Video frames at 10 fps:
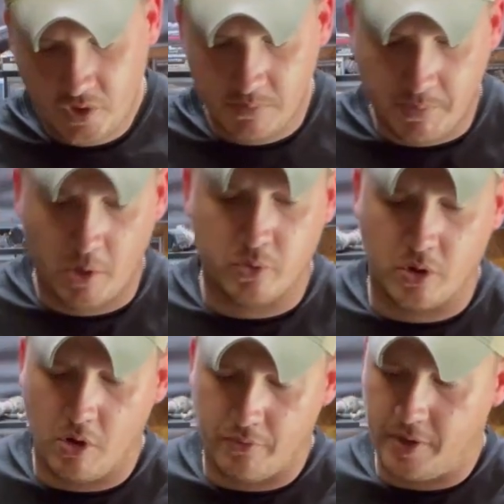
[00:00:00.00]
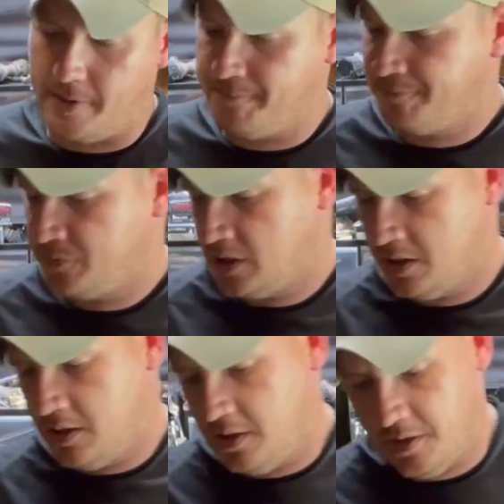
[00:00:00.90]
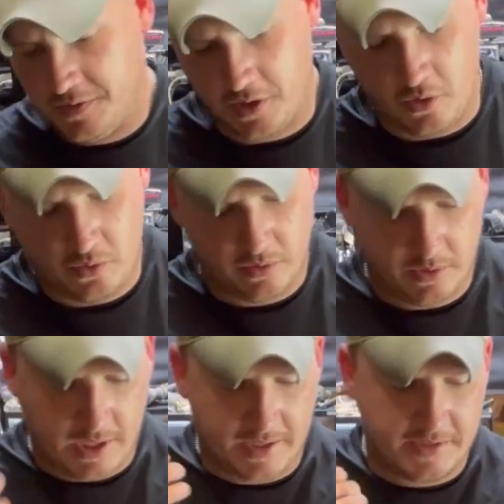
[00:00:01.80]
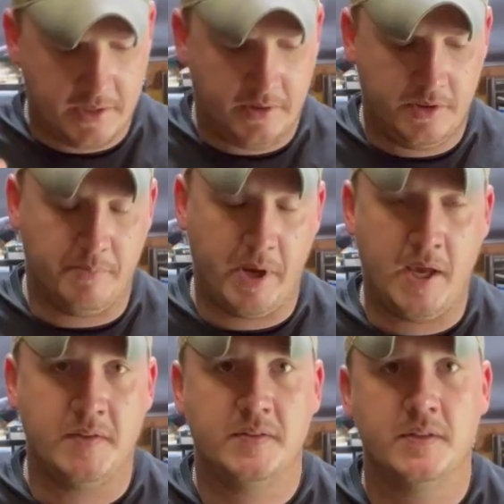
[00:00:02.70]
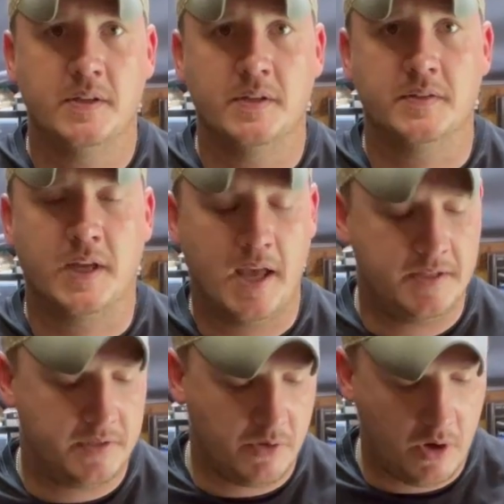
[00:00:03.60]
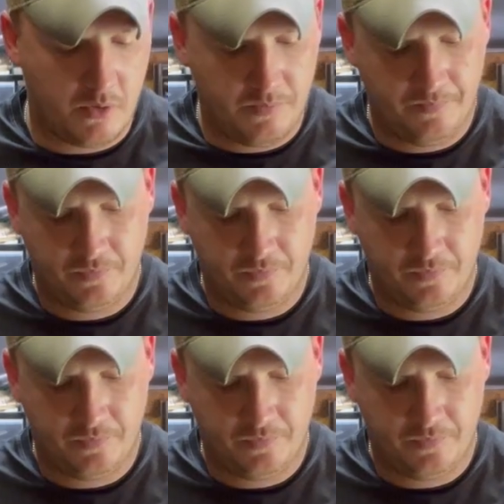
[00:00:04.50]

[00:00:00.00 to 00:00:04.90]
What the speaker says: But we'll go over that. So like I said, the base is the K0.